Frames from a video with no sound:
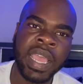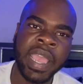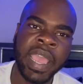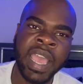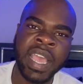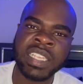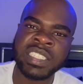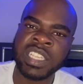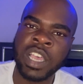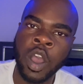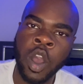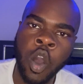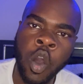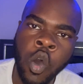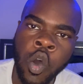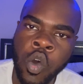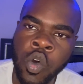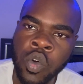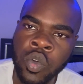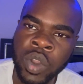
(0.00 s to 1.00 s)
as a
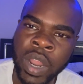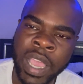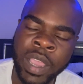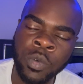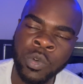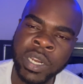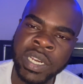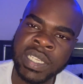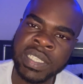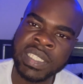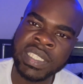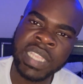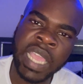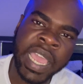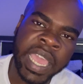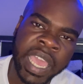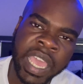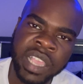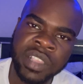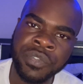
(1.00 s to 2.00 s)
whole, like what it
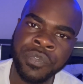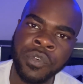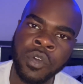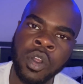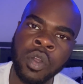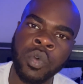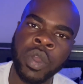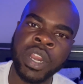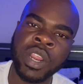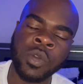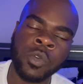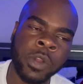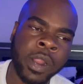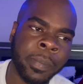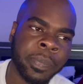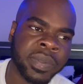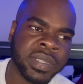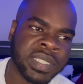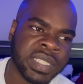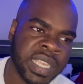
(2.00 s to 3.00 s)
stands for, what it
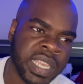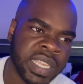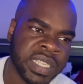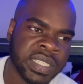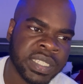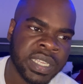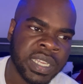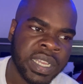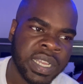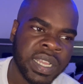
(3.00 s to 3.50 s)
represents.